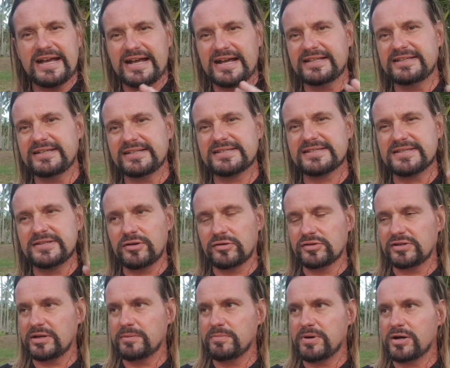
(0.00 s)
And it's
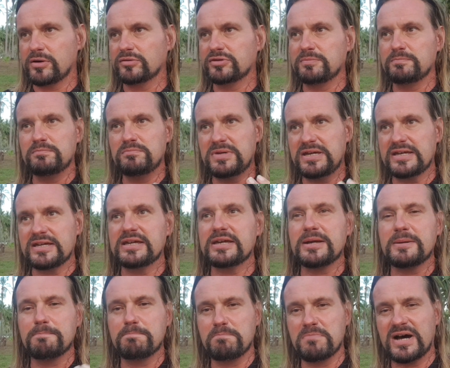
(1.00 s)
not about
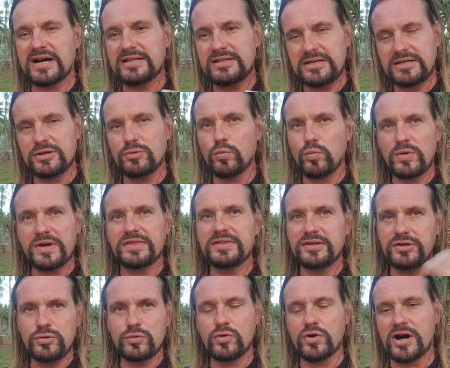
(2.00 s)
making money with
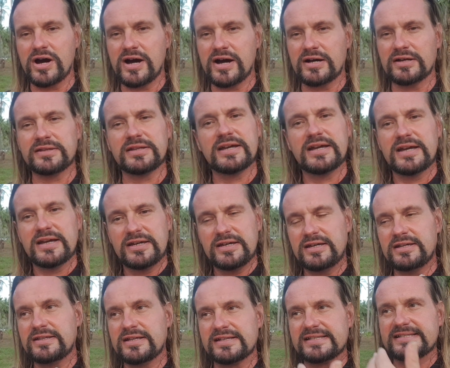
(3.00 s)
your art
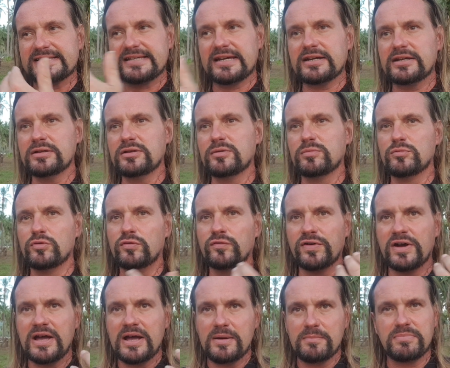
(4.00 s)
in a second move,
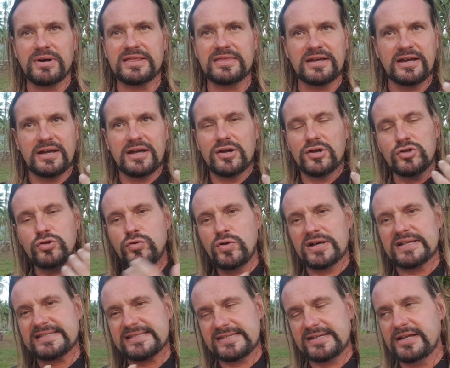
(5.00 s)
but you
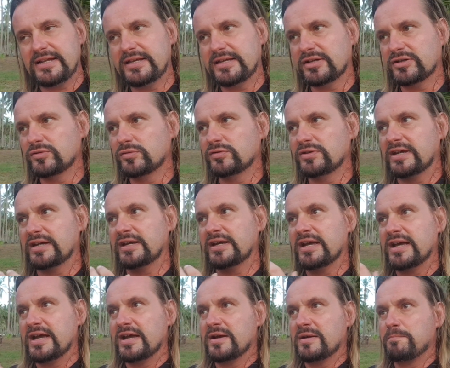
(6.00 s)
are selling to the
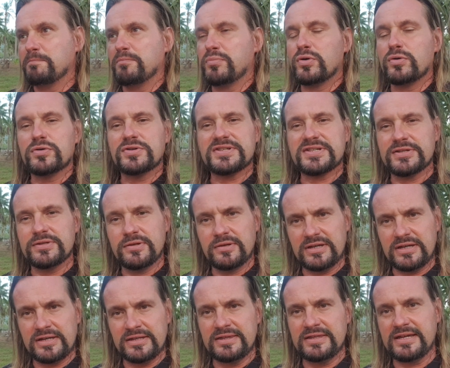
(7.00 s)
person
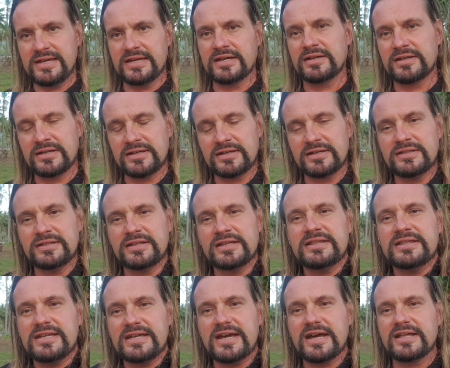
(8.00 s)
in
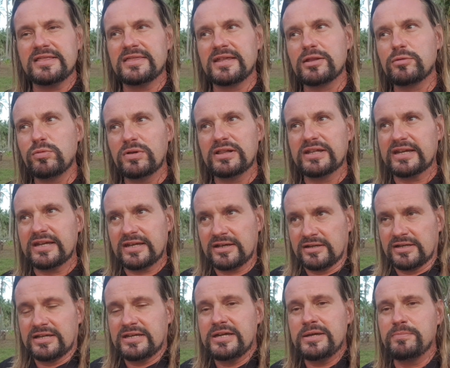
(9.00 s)
the end that will
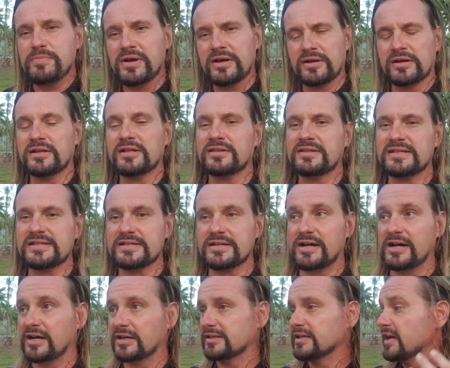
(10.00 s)
keep this
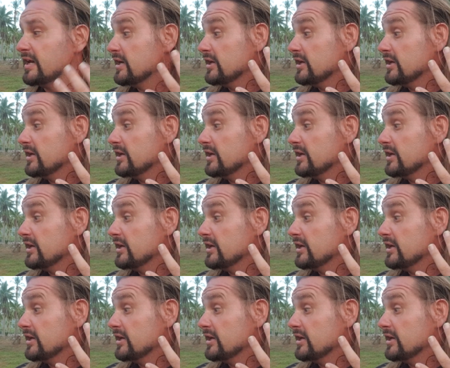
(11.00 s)
art.